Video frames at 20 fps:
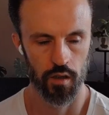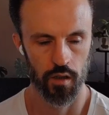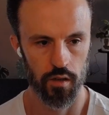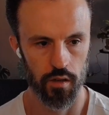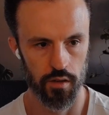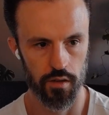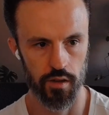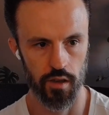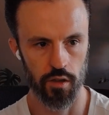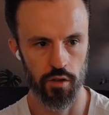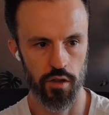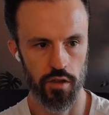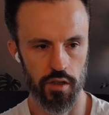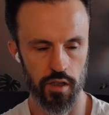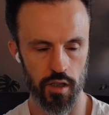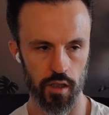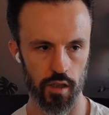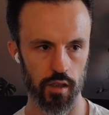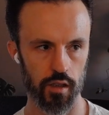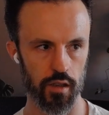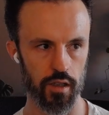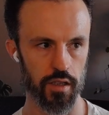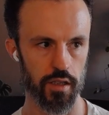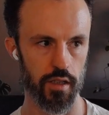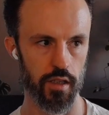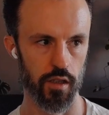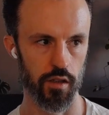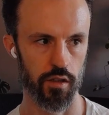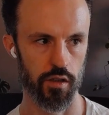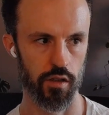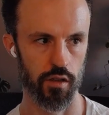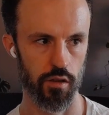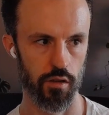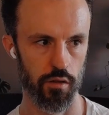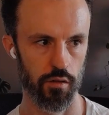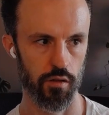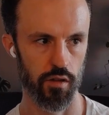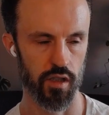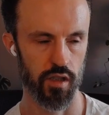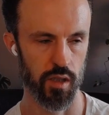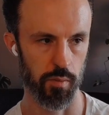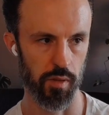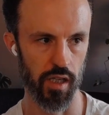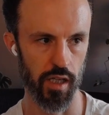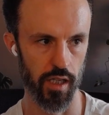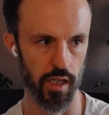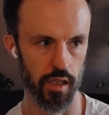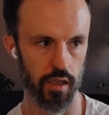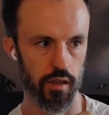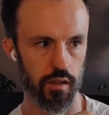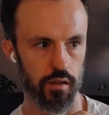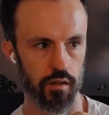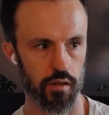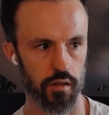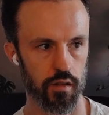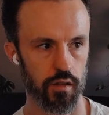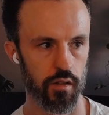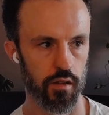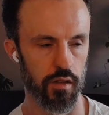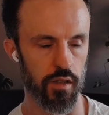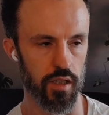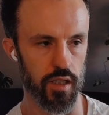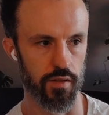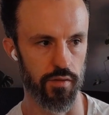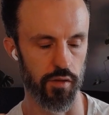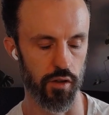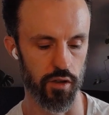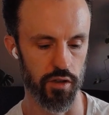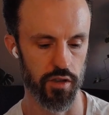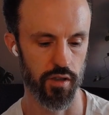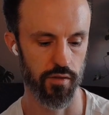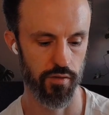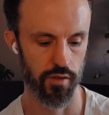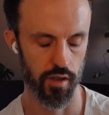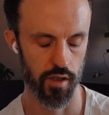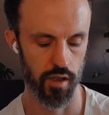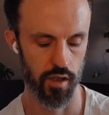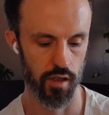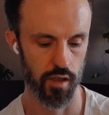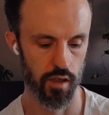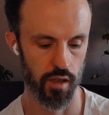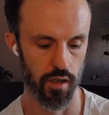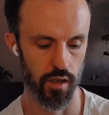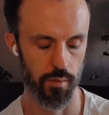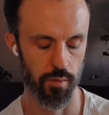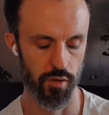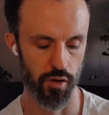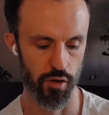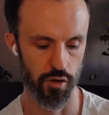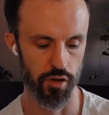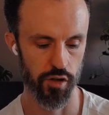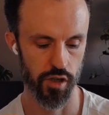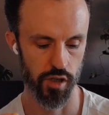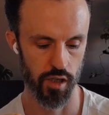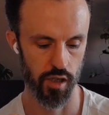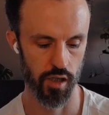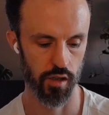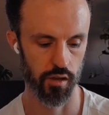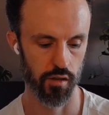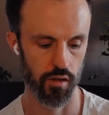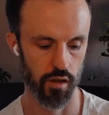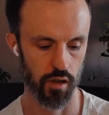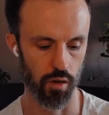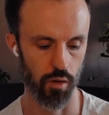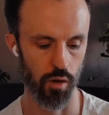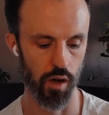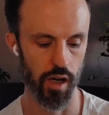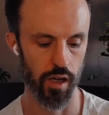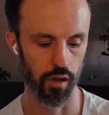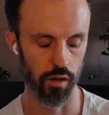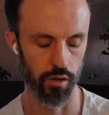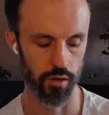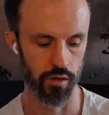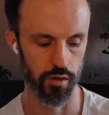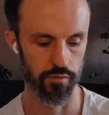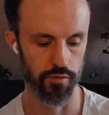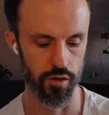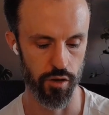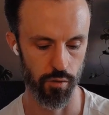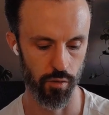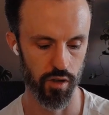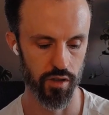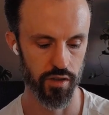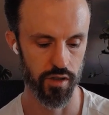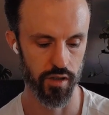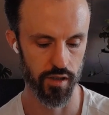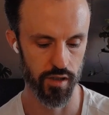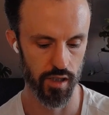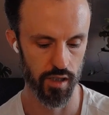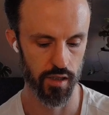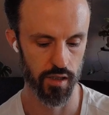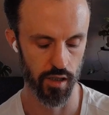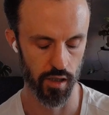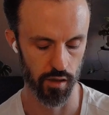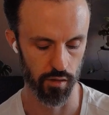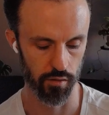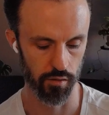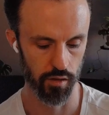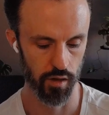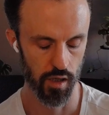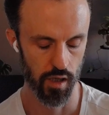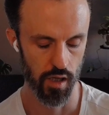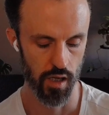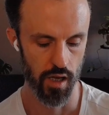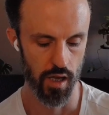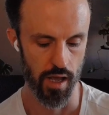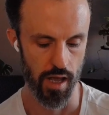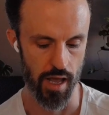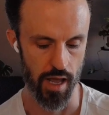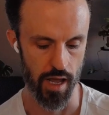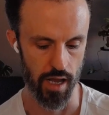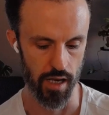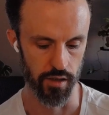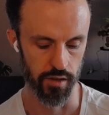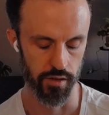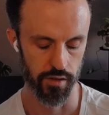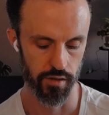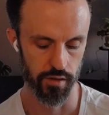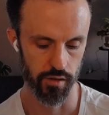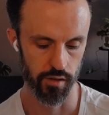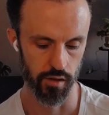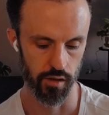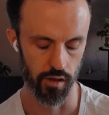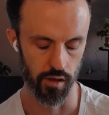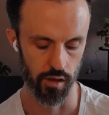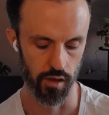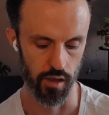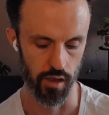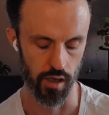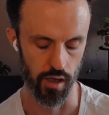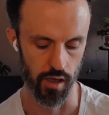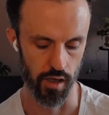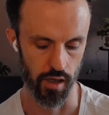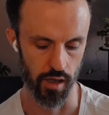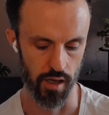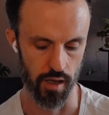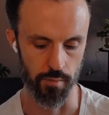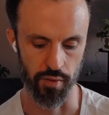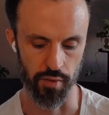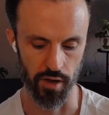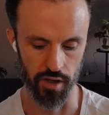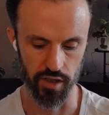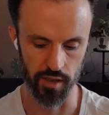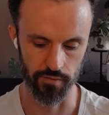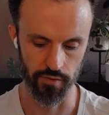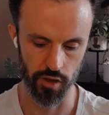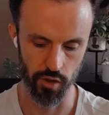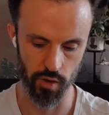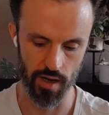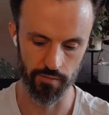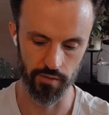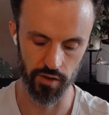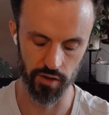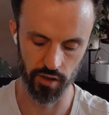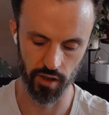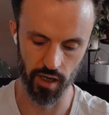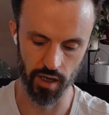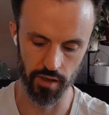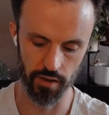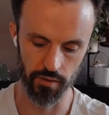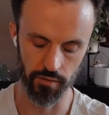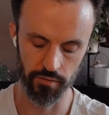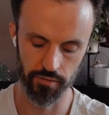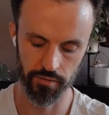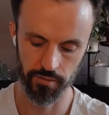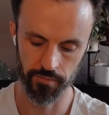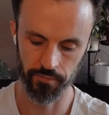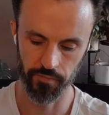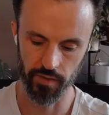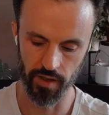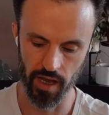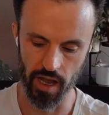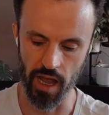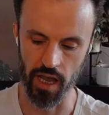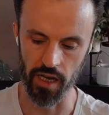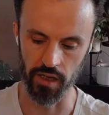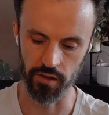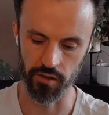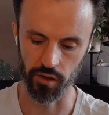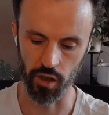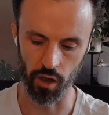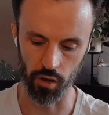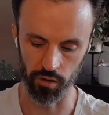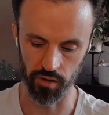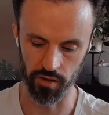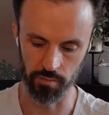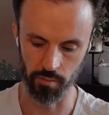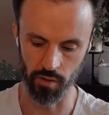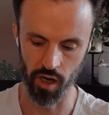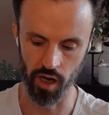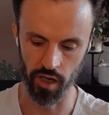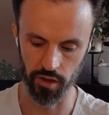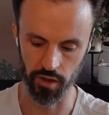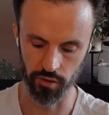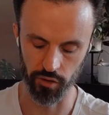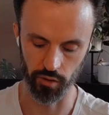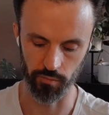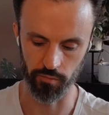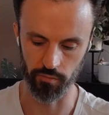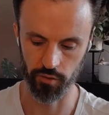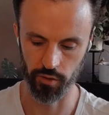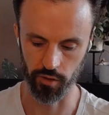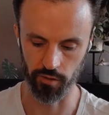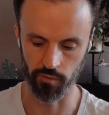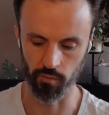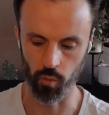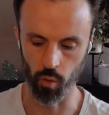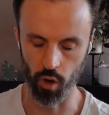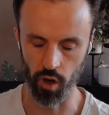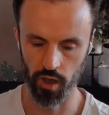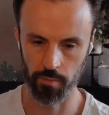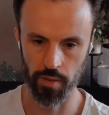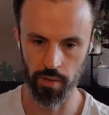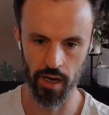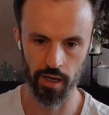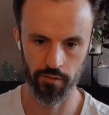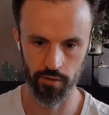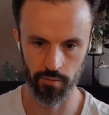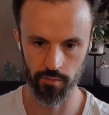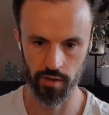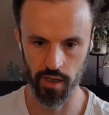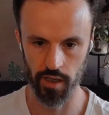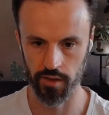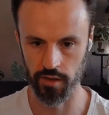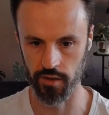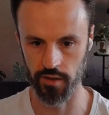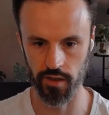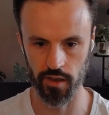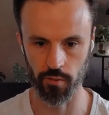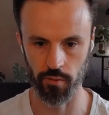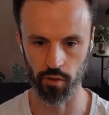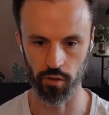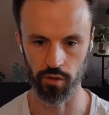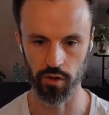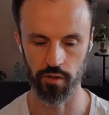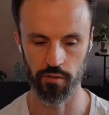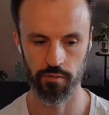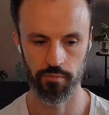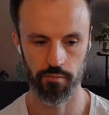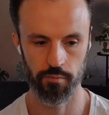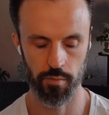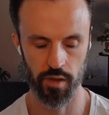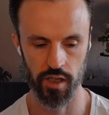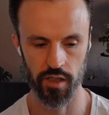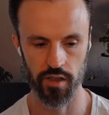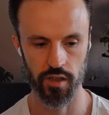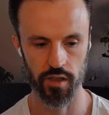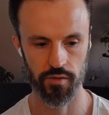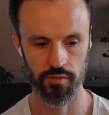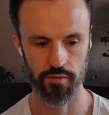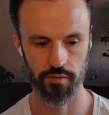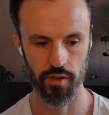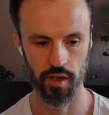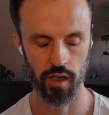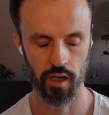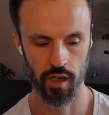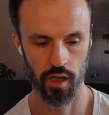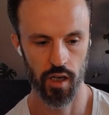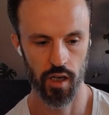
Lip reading: It's interesting listening to you explain this philosophy and approach in quite a lot of nuance and detail, and impressive that you have this kind of end goal in mind. You sort of work back from there to see where all the pieces fit.